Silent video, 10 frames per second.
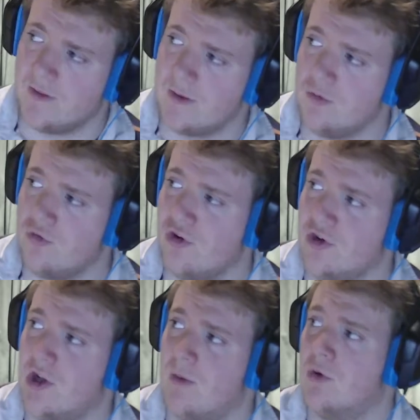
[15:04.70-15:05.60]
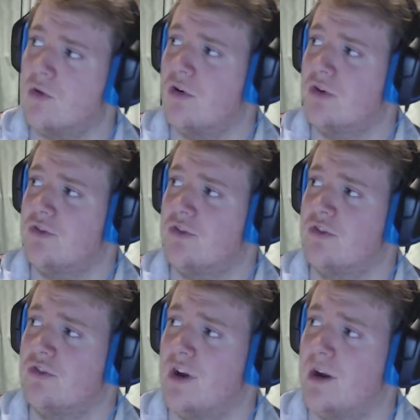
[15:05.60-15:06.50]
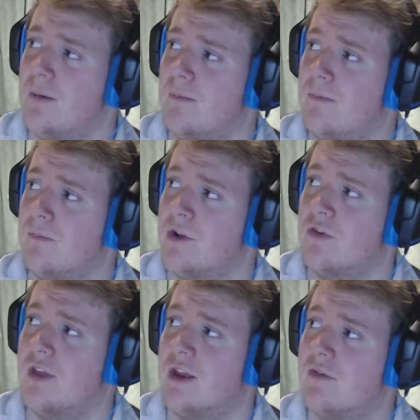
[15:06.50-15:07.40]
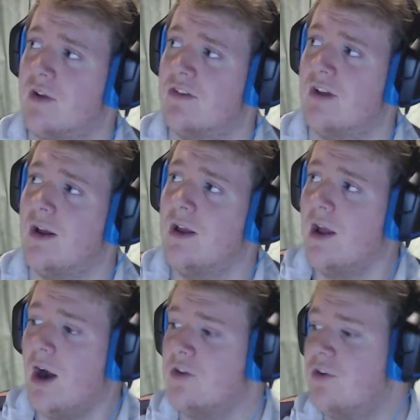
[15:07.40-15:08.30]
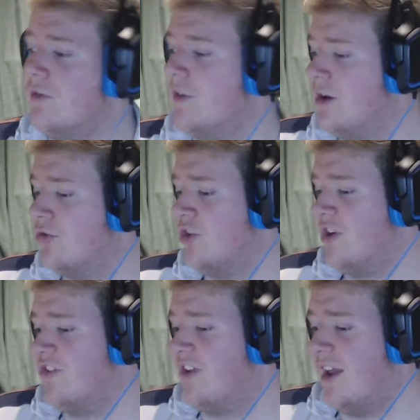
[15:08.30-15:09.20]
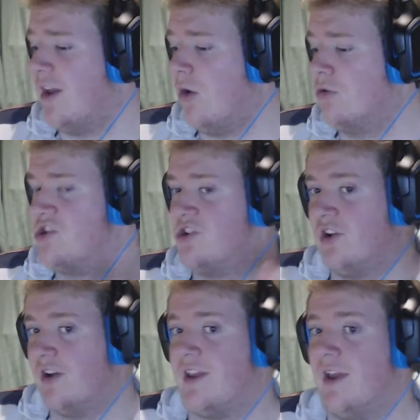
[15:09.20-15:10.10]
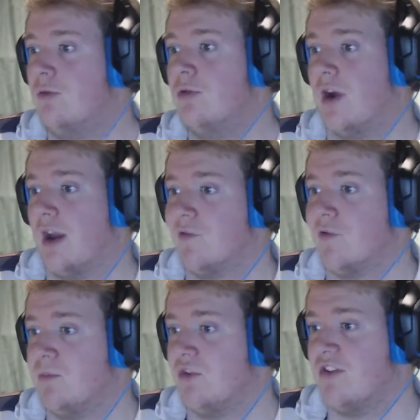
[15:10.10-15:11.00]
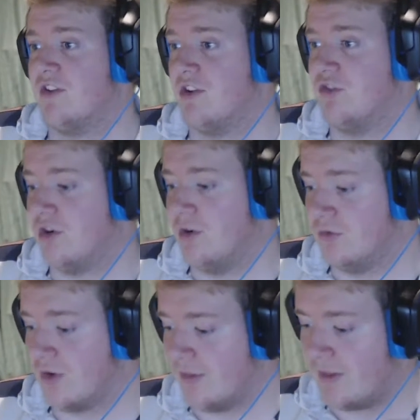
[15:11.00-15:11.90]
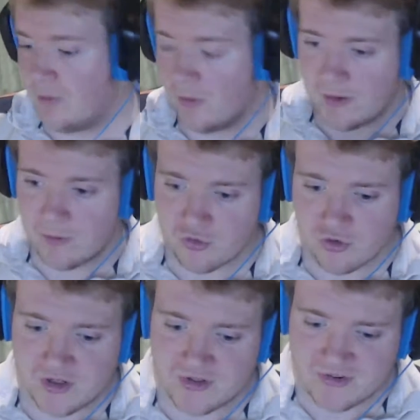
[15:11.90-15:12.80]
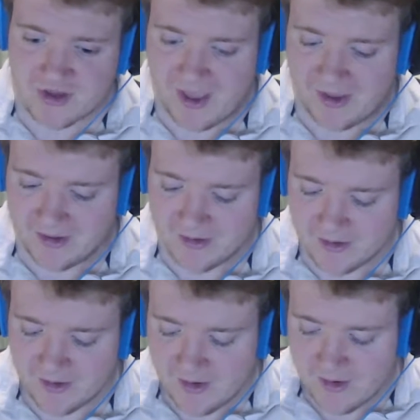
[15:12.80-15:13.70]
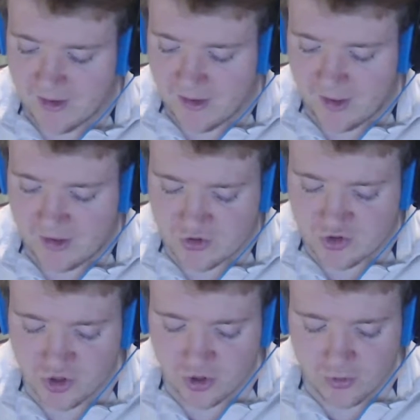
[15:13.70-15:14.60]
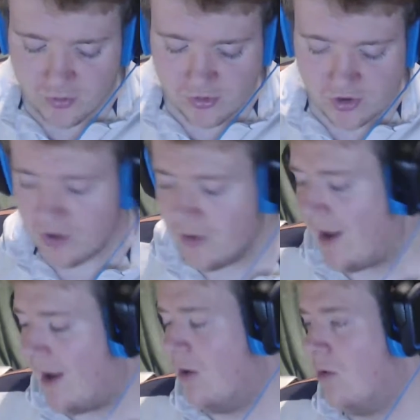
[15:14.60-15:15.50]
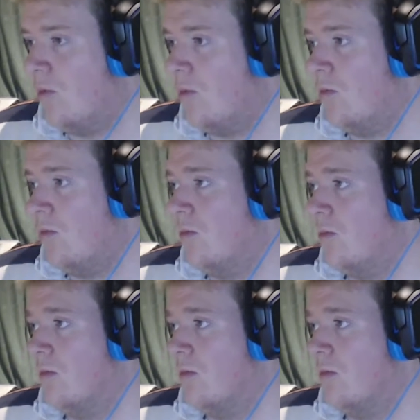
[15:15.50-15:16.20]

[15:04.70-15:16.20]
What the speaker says: were trying to come across as let's think of an example. I don't think they were trying to say, oh, she's like Kilgrave from Jessica Jones. I think what they were trying to say is, you know how